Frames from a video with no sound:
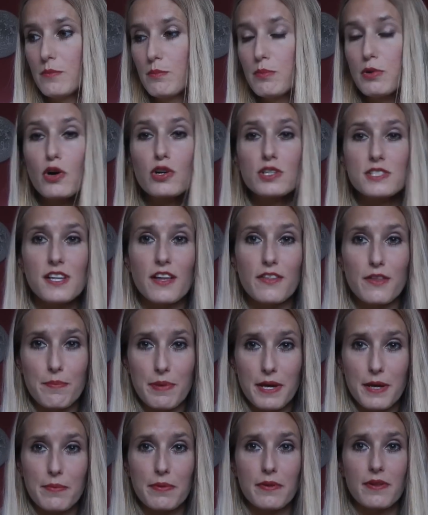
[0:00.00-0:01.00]
blocks other
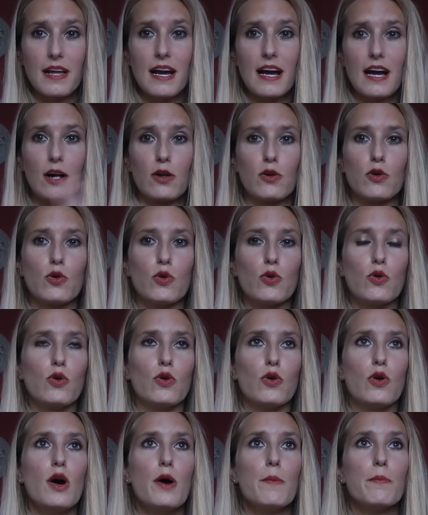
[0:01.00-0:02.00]
people out
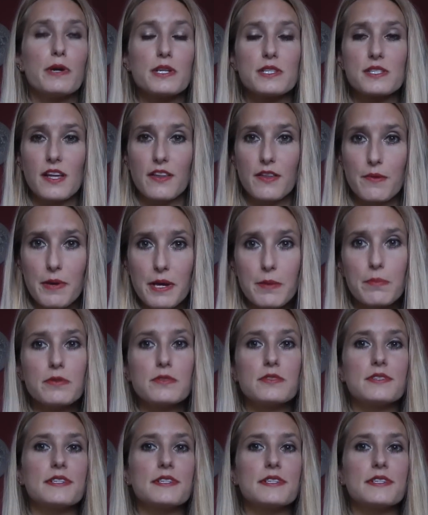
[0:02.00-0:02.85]
or puts other people